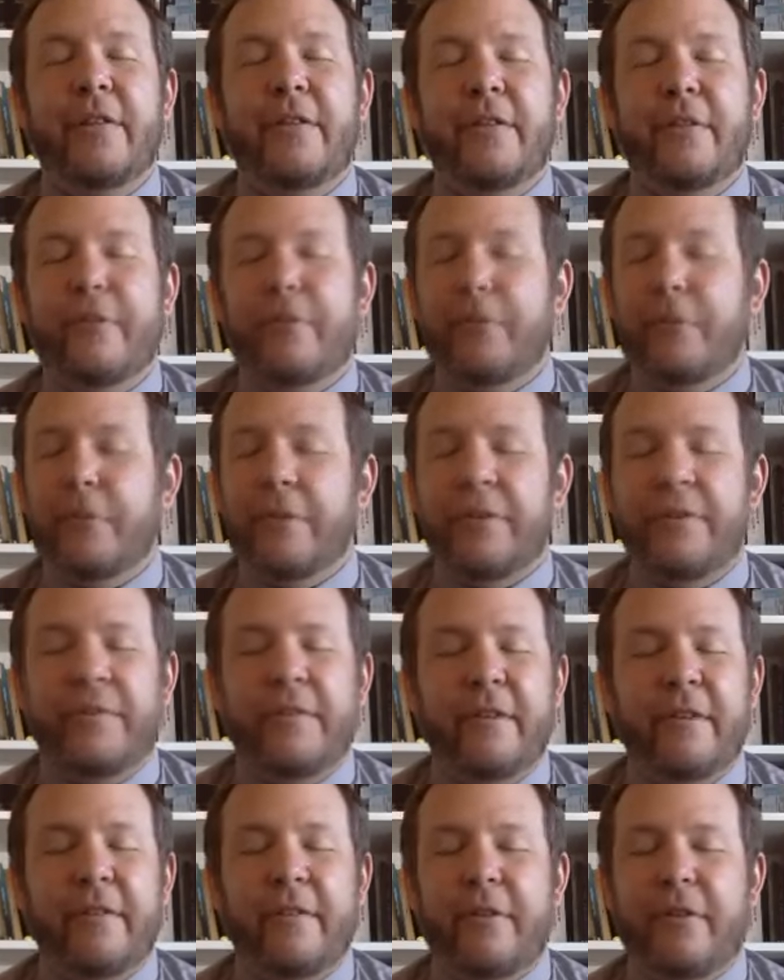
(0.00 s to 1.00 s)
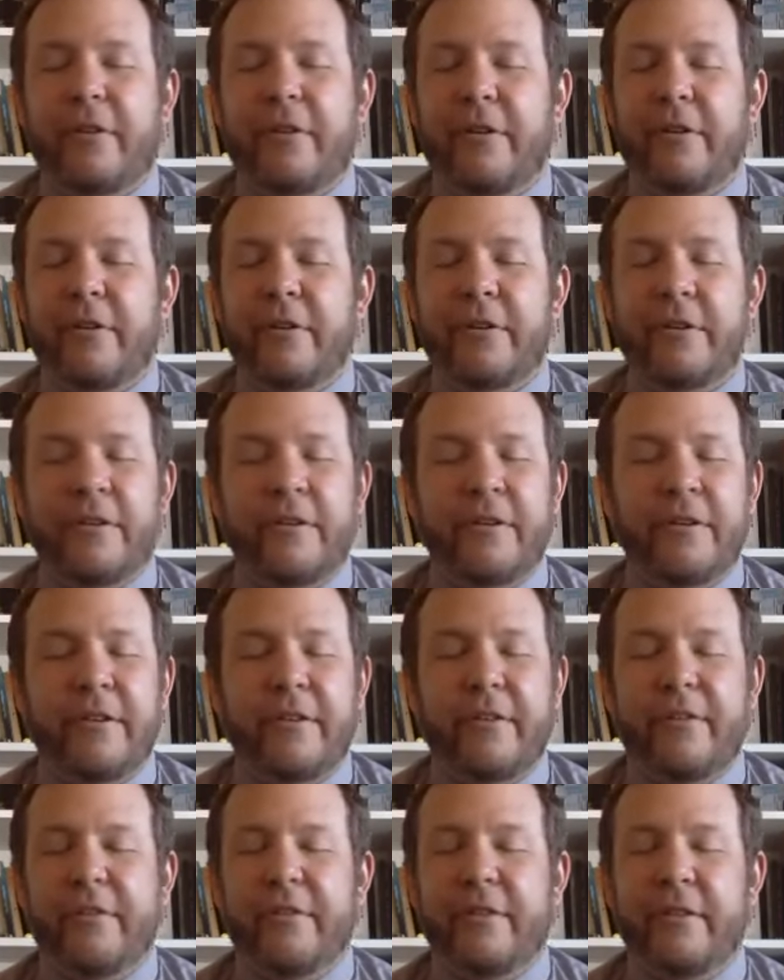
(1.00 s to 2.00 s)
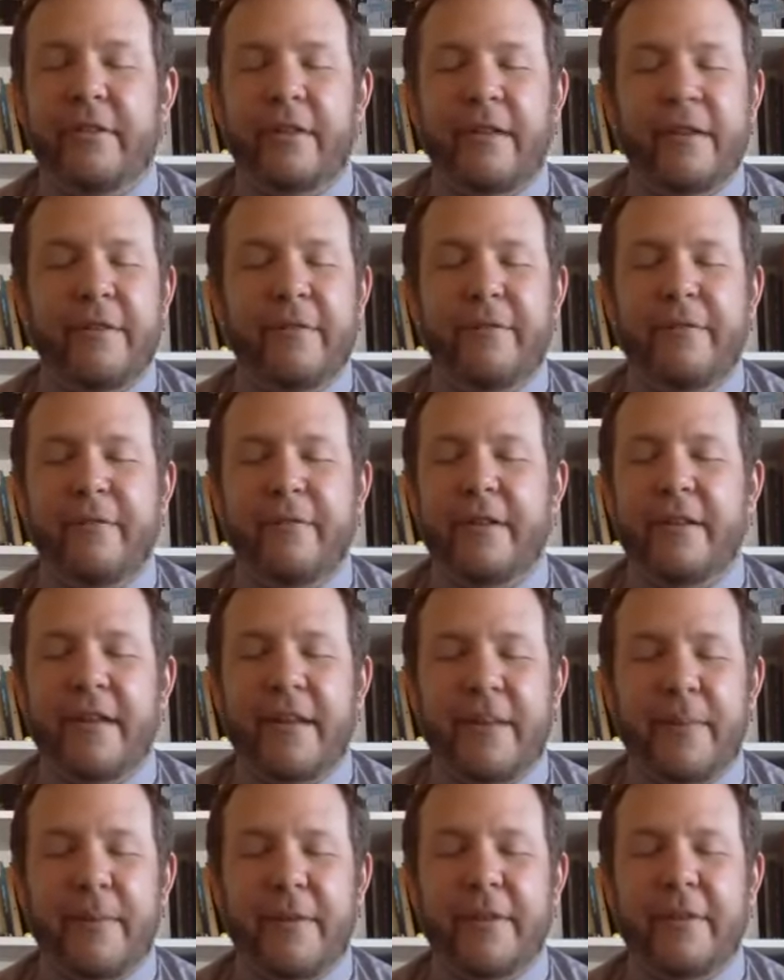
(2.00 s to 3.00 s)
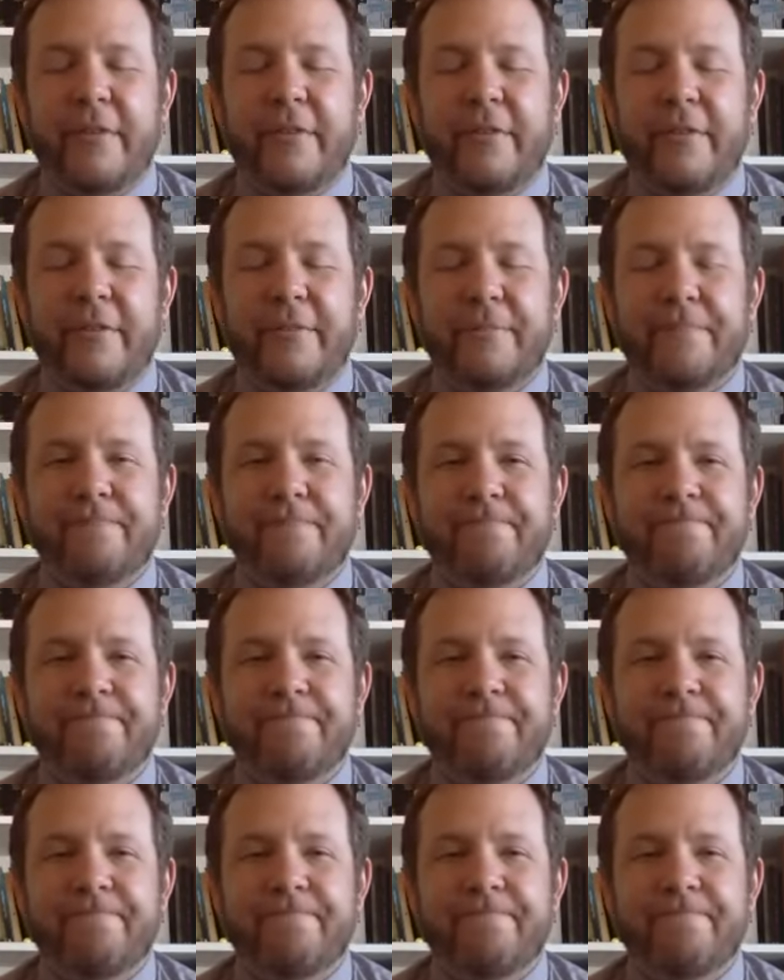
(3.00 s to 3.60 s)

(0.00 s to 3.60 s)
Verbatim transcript: is the source of all goodness, life, and happiness.